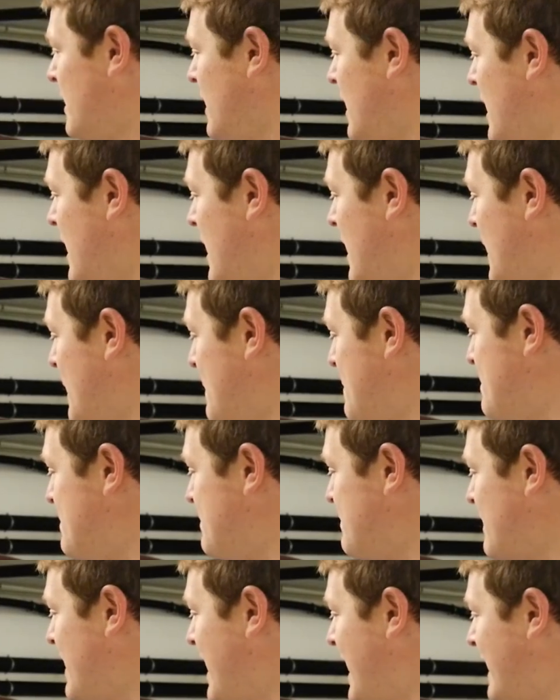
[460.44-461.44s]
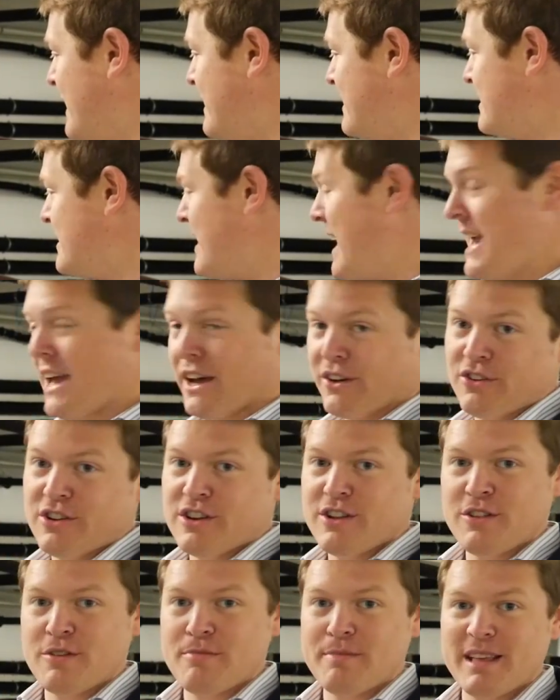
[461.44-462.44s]
and 800
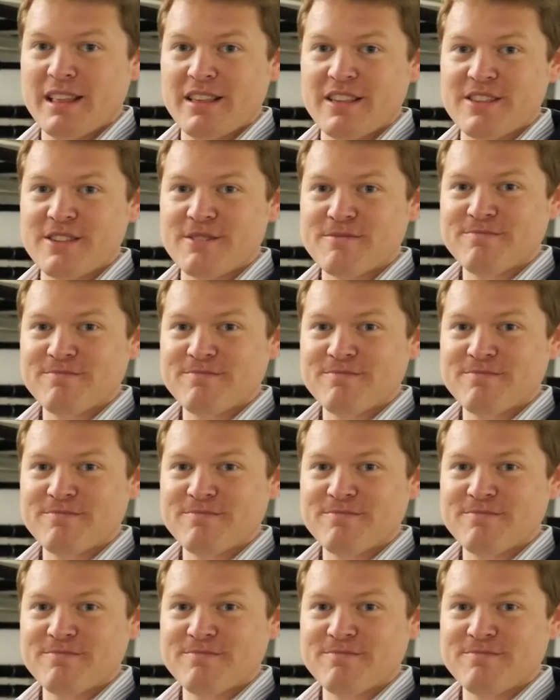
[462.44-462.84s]
Newton meters.